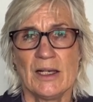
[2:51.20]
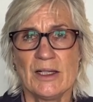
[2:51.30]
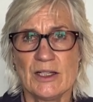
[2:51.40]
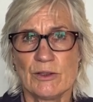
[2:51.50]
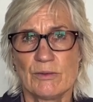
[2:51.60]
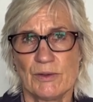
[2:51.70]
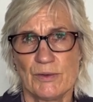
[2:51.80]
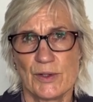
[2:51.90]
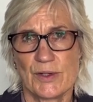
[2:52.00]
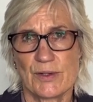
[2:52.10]
Letter
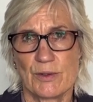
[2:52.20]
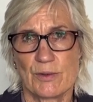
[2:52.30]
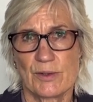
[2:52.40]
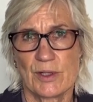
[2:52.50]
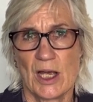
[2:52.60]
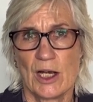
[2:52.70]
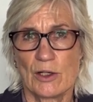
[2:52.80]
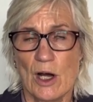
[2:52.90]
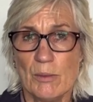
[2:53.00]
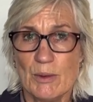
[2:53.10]
reversals.
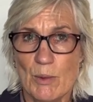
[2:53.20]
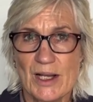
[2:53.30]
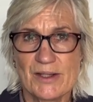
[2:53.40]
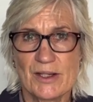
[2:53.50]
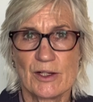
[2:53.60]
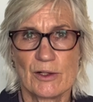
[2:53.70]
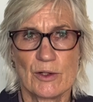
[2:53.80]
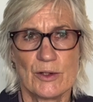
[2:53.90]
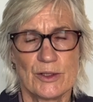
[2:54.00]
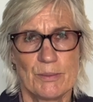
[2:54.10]
Common ones
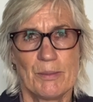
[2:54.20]
include